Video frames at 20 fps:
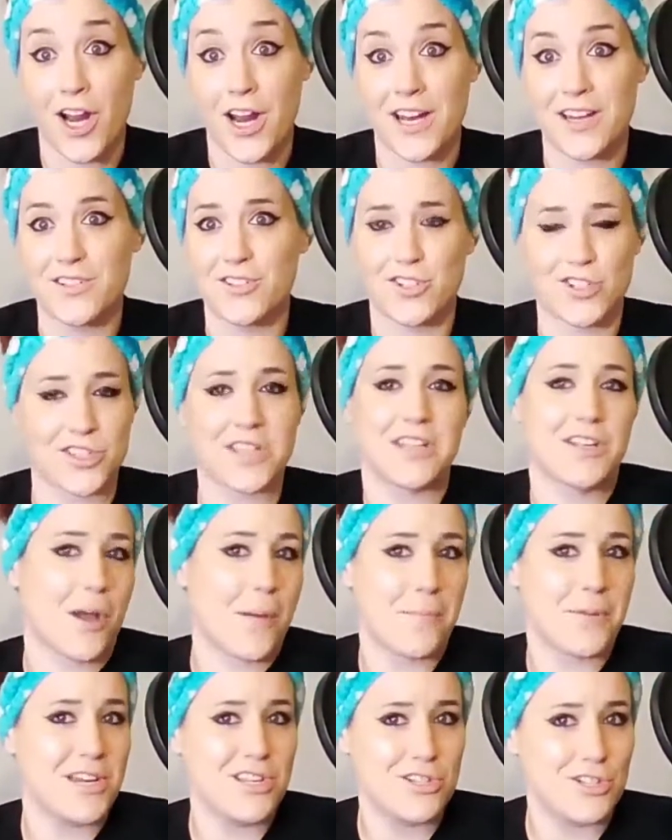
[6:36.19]
And it's just like,
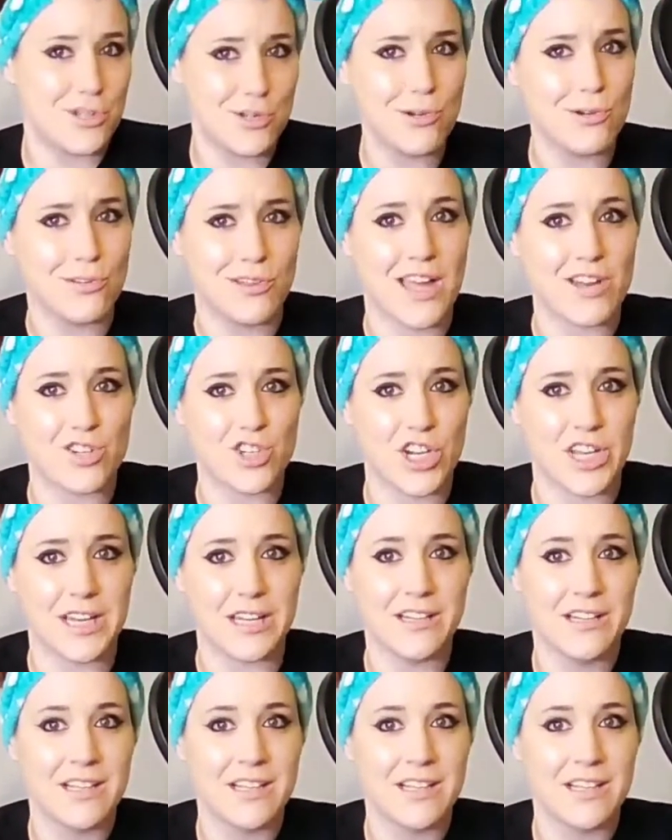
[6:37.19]
companies do that shit.